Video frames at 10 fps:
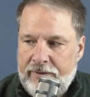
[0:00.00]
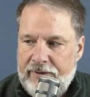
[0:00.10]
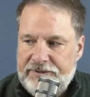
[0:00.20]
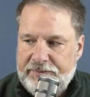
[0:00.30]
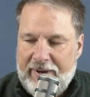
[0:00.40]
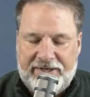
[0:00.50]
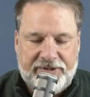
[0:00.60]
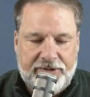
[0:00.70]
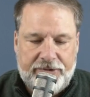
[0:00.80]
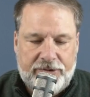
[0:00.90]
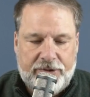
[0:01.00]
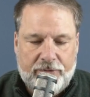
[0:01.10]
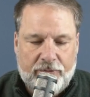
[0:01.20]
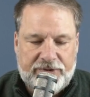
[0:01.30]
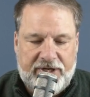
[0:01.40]
This message
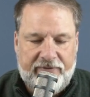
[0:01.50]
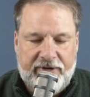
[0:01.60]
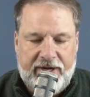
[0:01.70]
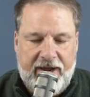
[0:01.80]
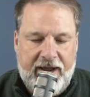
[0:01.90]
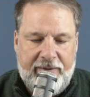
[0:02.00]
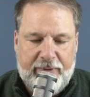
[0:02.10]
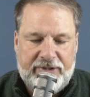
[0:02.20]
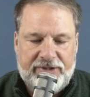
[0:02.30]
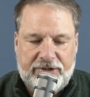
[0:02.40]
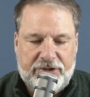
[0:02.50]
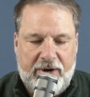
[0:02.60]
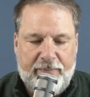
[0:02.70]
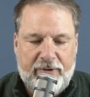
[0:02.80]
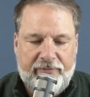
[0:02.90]
was given to Amos, a
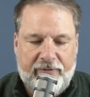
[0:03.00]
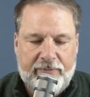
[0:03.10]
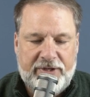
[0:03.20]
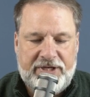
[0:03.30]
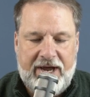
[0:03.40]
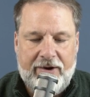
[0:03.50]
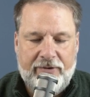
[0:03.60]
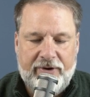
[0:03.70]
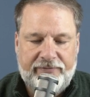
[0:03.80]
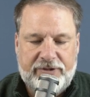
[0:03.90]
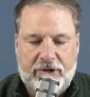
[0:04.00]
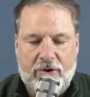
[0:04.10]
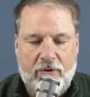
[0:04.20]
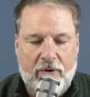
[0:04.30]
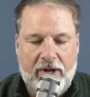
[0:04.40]
shepherd from the town of
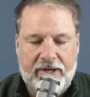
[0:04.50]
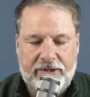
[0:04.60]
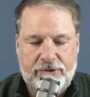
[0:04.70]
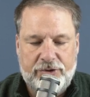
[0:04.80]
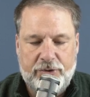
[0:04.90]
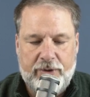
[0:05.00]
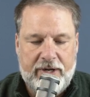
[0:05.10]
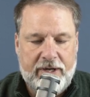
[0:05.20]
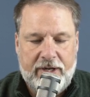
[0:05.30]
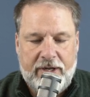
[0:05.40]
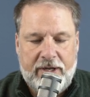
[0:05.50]
Tekoa in Judah.